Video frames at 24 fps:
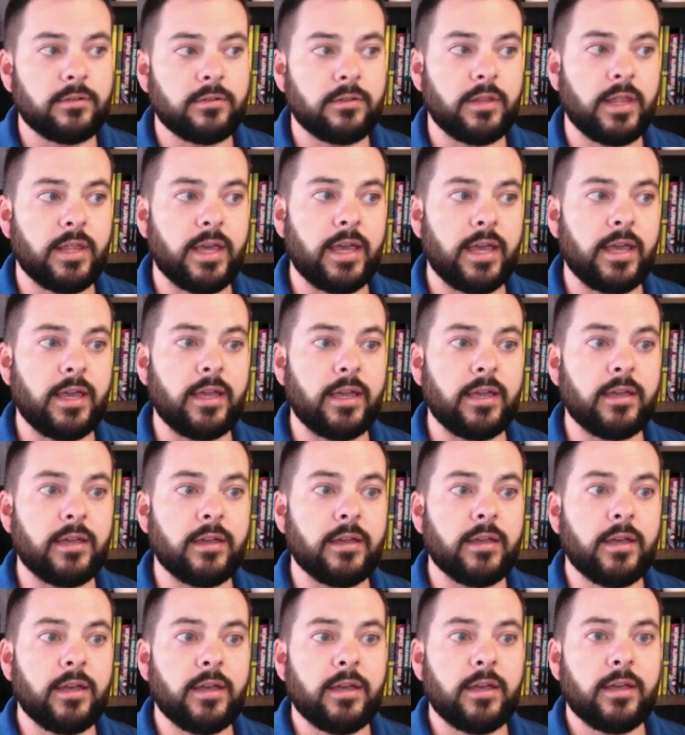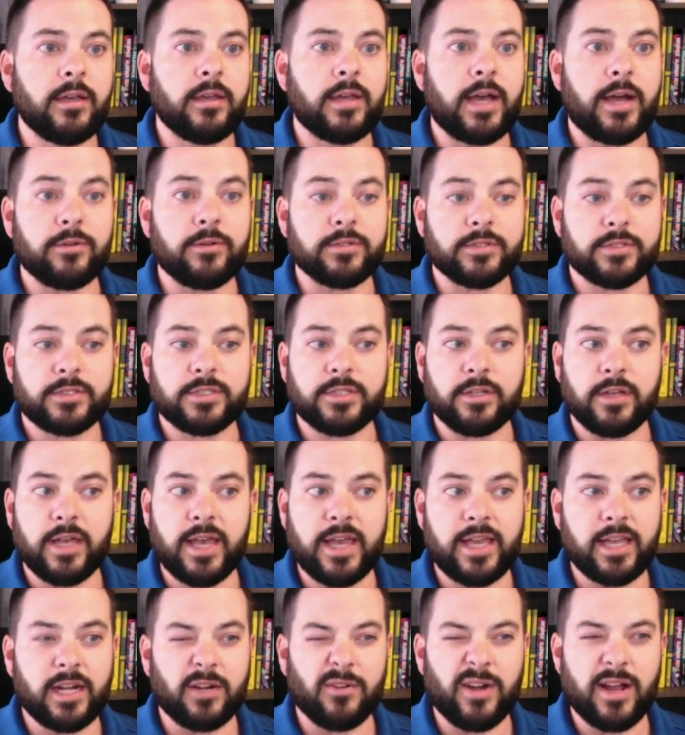I was still
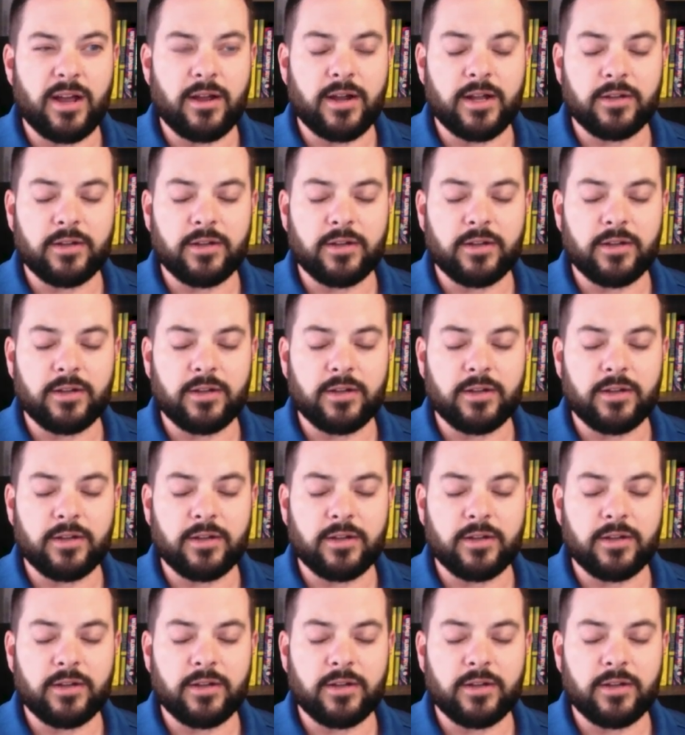hanging around.